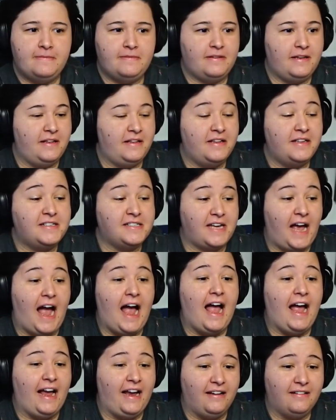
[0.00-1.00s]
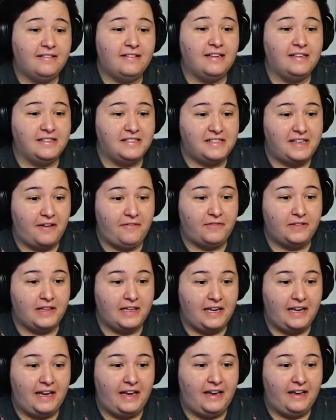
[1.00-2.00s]
And this guy is
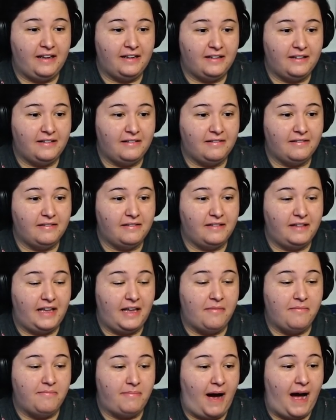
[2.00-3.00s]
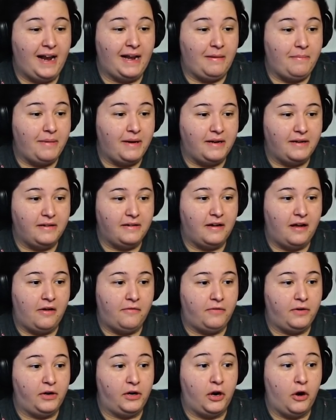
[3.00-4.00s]
definitely the embodiment
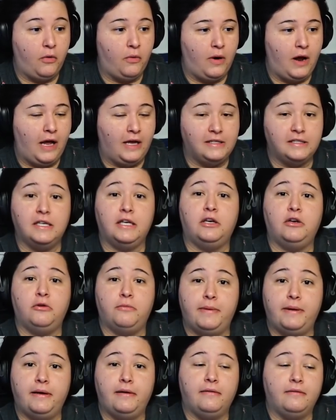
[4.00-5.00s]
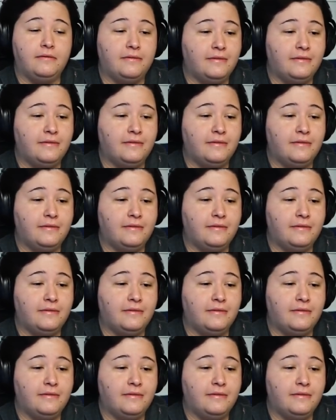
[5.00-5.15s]
of a goat as a human.